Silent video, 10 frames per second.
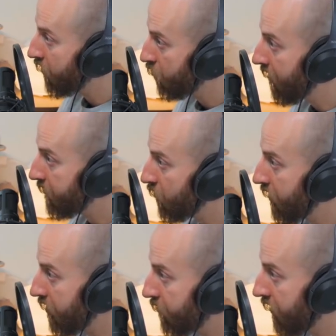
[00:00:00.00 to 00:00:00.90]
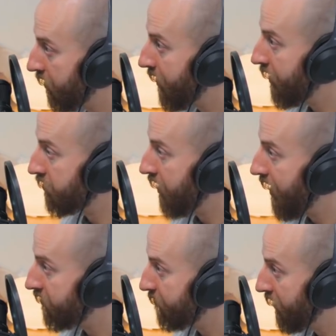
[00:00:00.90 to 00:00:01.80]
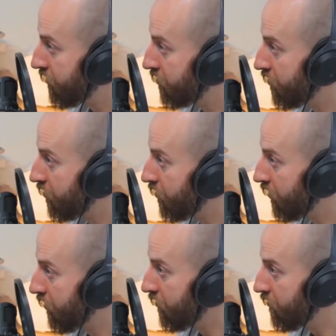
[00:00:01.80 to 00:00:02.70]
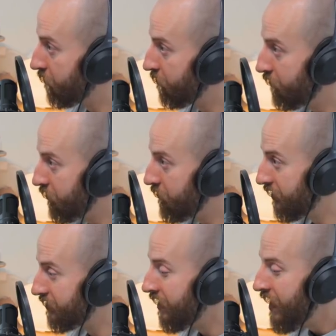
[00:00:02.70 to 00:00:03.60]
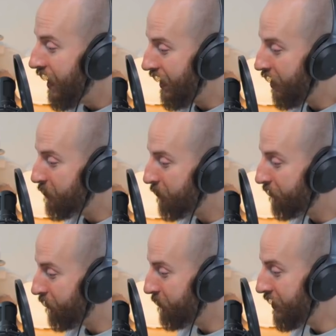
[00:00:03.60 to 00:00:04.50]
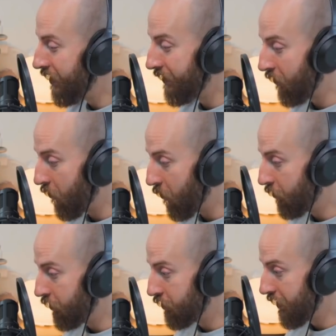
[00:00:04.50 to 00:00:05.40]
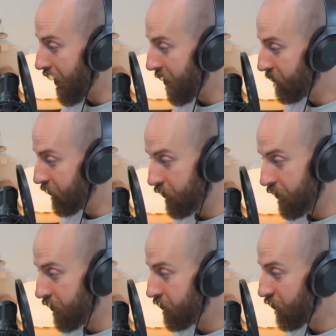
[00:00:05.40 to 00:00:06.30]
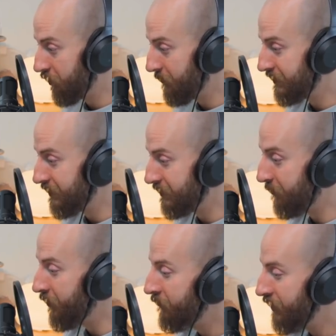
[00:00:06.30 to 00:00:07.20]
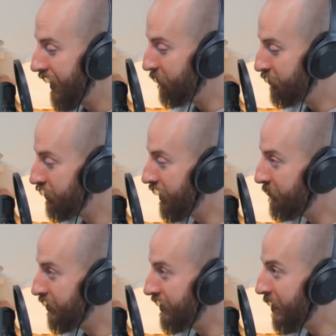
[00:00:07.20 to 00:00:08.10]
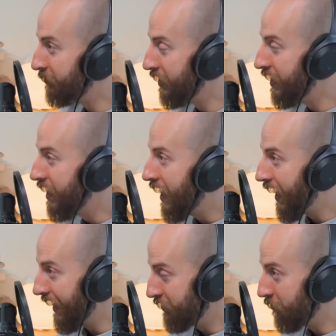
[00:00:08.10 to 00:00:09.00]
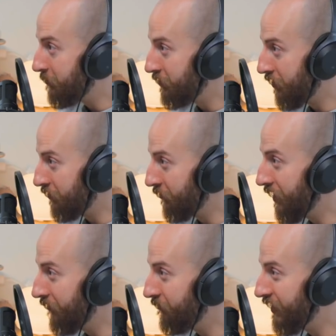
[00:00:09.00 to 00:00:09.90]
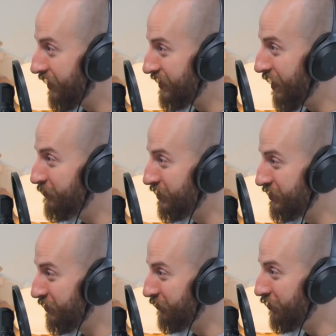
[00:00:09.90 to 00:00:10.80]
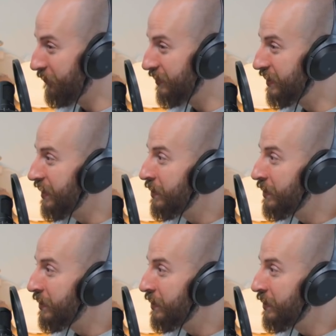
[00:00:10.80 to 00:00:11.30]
you wiped away, you're bringing back. So you have to make sure you do this. And I remember for me, I'm like, holy shit, I'm gonna totally mess this up. And when she gave me the napkin, I dropped it on the ground because I was just so nervous.